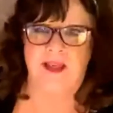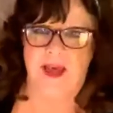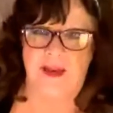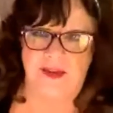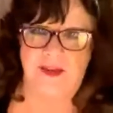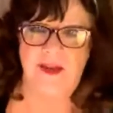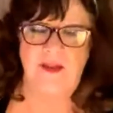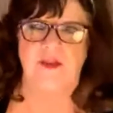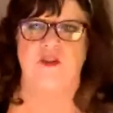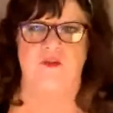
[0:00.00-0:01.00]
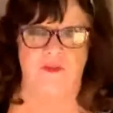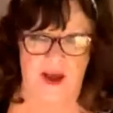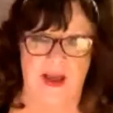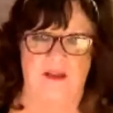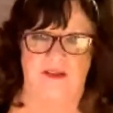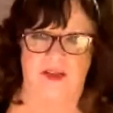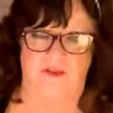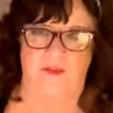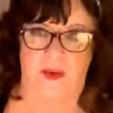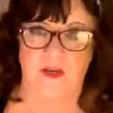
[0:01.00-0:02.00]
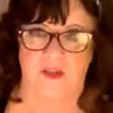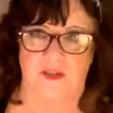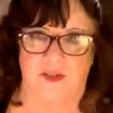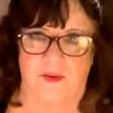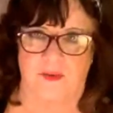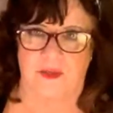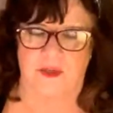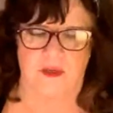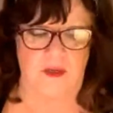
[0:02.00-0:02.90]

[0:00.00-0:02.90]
then that you file a defamation suit